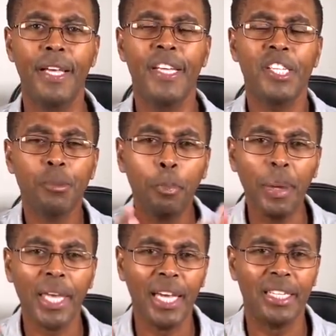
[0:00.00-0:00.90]

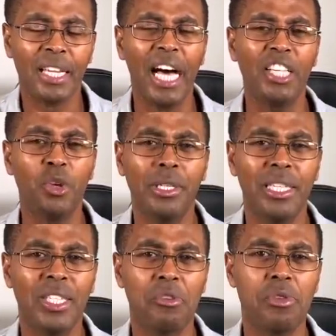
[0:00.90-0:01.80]
Speak it as though it
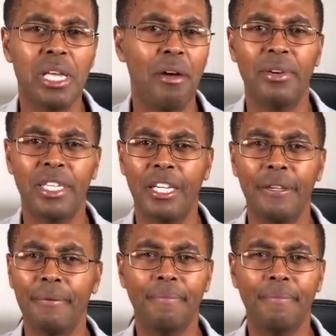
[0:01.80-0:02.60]
is a reality.